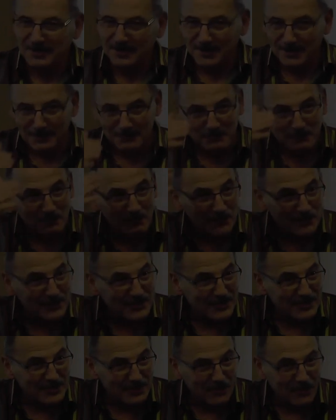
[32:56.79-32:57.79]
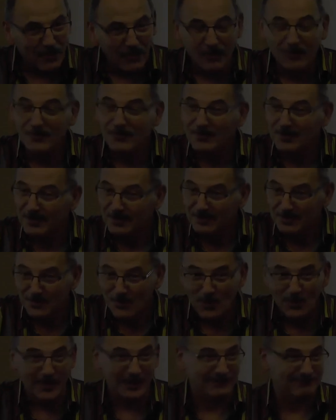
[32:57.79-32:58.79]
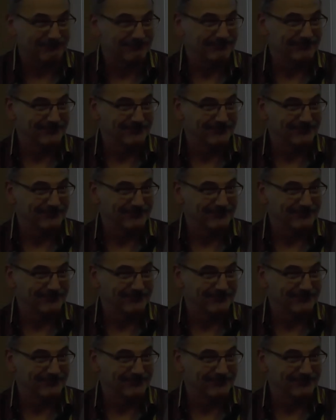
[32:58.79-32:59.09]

We'll see you all in the morning.